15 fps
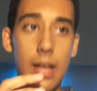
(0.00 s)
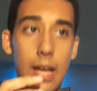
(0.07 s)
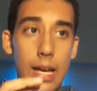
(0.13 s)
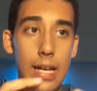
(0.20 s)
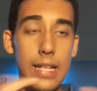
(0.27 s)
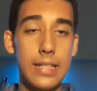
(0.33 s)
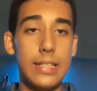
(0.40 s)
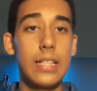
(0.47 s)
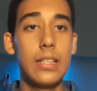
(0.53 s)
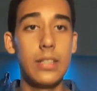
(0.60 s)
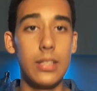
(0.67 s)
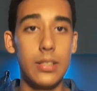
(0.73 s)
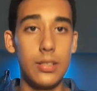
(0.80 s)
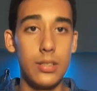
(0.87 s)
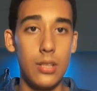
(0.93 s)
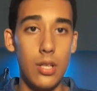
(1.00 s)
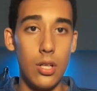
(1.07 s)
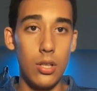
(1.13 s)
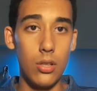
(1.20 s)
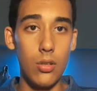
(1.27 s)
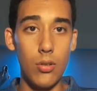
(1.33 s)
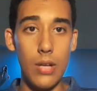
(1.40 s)
a sentence
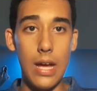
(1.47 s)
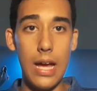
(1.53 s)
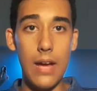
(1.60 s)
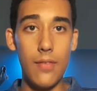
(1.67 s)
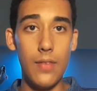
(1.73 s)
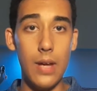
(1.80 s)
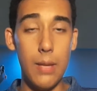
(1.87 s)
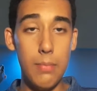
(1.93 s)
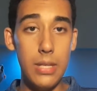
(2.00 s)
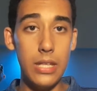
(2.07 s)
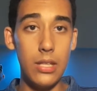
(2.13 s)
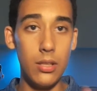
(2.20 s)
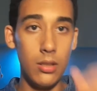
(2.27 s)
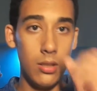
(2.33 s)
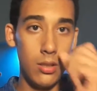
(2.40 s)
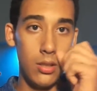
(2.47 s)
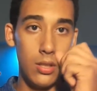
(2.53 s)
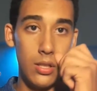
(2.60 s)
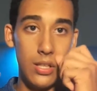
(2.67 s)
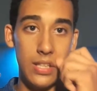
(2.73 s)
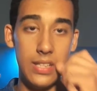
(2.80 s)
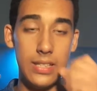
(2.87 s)
could have a meaning
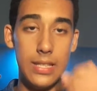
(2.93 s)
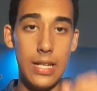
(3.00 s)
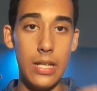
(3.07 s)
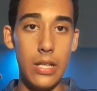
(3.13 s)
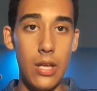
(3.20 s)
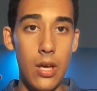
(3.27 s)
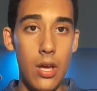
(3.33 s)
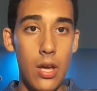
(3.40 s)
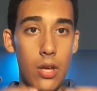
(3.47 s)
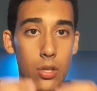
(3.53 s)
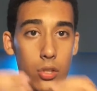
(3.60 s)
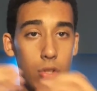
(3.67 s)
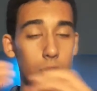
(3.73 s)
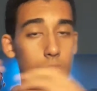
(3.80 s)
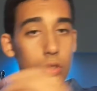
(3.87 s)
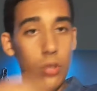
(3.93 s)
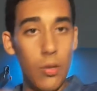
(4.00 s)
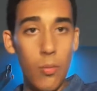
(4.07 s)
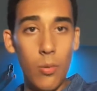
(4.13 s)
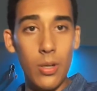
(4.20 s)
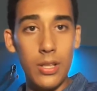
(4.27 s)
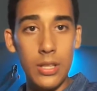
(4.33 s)
is that
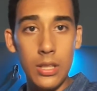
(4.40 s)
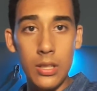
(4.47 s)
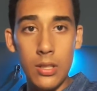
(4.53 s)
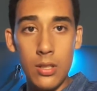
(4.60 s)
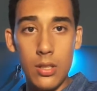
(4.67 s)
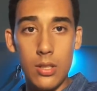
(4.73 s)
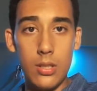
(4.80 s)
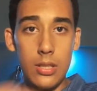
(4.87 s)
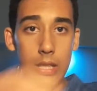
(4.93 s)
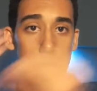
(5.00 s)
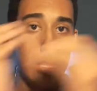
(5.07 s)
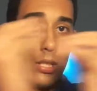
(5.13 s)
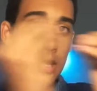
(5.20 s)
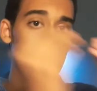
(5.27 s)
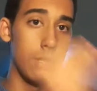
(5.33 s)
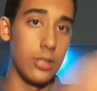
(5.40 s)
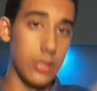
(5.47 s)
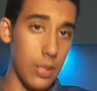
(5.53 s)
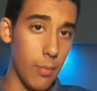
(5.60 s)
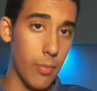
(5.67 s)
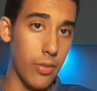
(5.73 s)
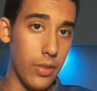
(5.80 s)
someone did
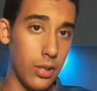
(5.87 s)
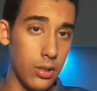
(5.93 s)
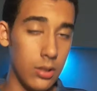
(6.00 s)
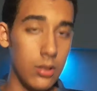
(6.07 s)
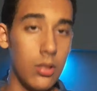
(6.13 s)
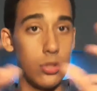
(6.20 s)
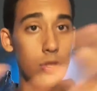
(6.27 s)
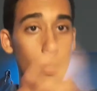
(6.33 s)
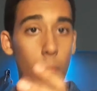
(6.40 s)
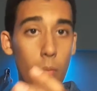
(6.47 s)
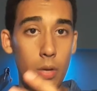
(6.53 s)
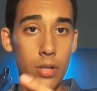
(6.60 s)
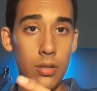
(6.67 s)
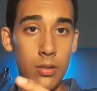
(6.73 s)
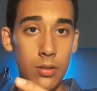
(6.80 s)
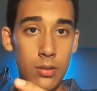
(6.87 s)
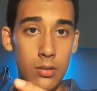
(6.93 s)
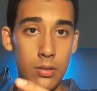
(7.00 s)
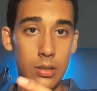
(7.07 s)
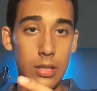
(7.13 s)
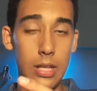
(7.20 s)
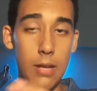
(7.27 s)
something. Someone
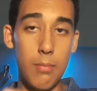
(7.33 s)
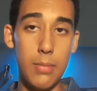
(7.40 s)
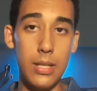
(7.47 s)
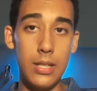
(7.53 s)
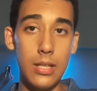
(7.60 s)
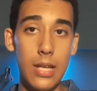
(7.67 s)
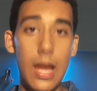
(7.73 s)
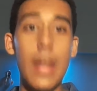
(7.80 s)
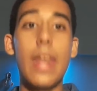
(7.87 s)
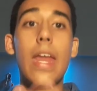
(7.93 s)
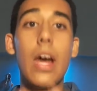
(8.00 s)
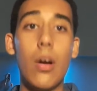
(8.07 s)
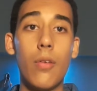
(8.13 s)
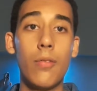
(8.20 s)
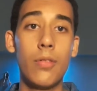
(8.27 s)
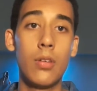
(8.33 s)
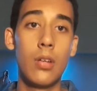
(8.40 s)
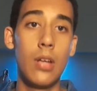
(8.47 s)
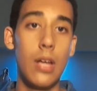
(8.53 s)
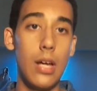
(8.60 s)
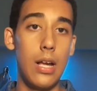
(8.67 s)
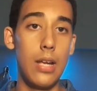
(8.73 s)
can be a noun.
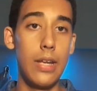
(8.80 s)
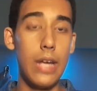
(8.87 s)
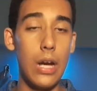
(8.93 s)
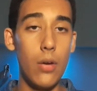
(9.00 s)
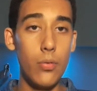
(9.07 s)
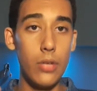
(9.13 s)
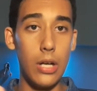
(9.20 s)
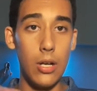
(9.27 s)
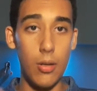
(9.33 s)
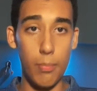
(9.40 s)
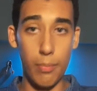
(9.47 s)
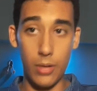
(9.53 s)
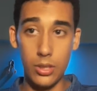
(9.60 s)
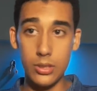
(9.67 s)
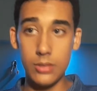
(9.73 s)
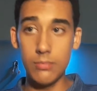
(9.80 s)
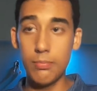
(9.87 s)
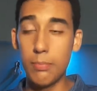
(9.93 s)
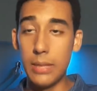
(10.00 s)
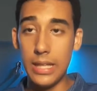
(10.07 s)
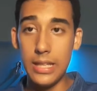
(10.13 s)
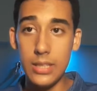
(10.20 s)
A noun are person,
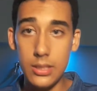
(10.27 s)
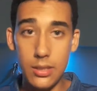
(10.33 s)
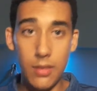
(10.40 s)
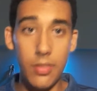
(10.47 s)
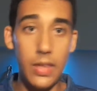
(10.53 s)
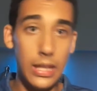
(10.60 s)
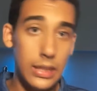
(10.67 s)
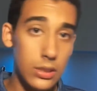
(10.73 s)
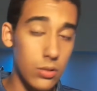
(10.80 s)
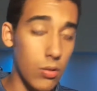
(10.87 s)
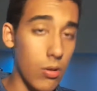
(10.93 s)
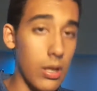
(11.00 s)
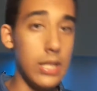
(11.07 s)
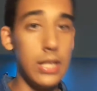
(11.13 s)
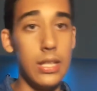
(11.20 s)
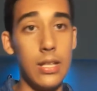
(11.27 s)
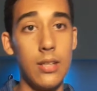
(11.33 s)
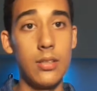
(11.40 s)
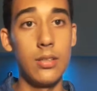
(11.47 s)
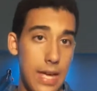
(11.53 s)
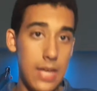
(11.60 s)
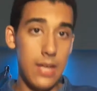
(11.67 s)
place, things, or ideas.
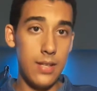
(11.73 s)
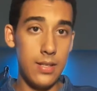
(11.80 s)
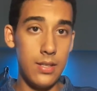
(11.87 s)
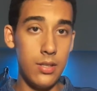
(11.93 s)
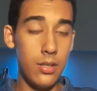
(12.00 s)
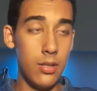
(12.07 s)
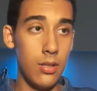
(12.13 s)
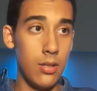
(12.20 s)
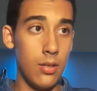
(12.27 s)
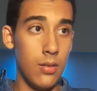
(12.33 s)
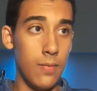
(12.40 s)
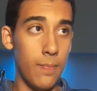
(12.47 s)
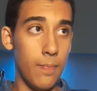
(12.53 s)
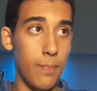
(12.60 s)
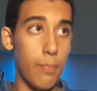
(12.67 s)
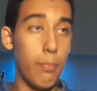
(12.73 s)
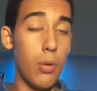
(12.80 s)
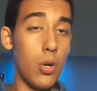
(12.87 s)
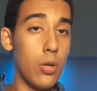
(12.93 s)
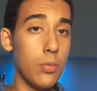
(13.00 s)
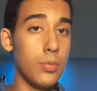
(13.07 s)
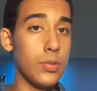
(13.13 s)
And
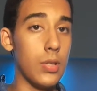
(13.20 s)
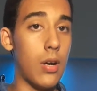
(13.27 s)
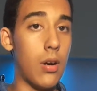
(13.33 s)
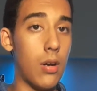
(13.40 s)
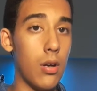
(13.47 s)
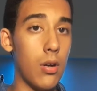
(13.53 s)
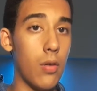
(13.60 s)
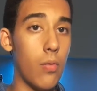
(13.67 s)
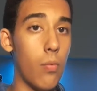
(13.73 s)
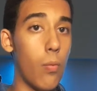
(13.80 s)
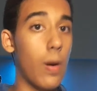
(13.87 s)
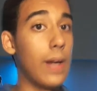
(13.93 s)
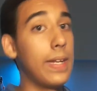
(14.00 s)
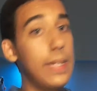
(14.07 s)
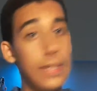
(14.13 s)
verbs are what